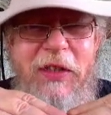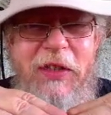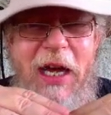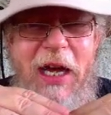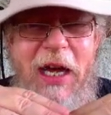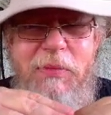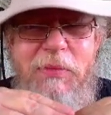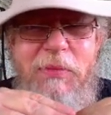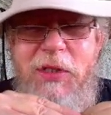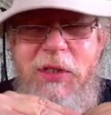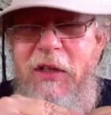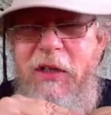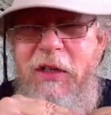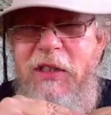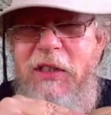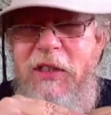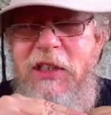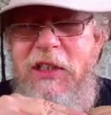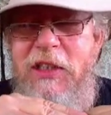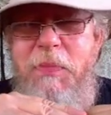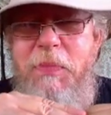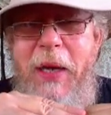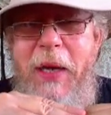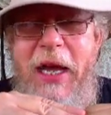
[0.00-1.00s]
I'm starting to
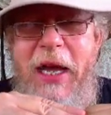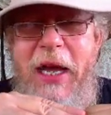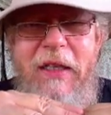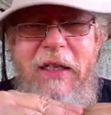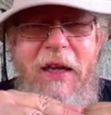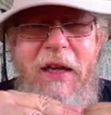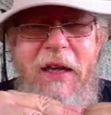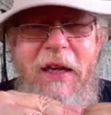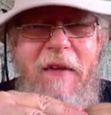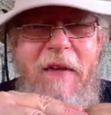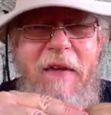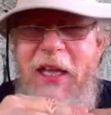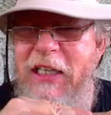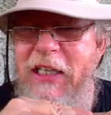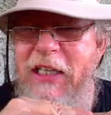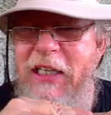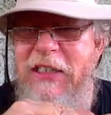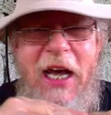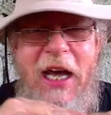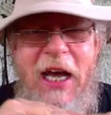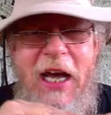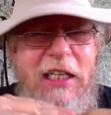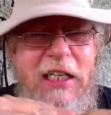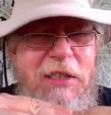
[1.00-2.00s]
suspect it's
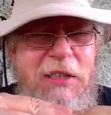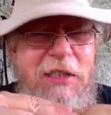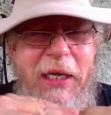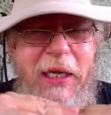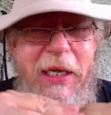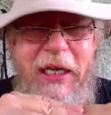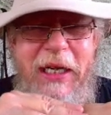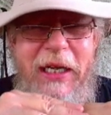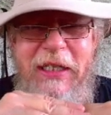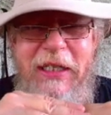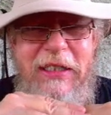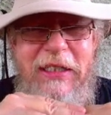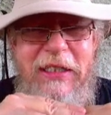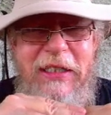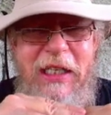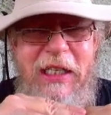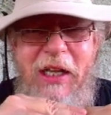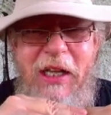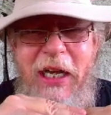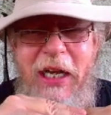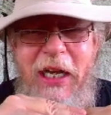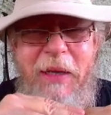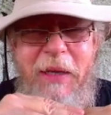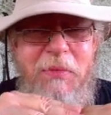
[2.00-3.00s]
not as big as he
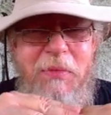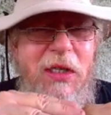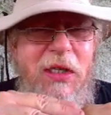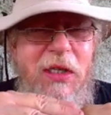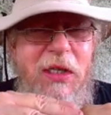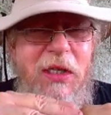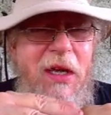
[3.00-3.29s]
claims.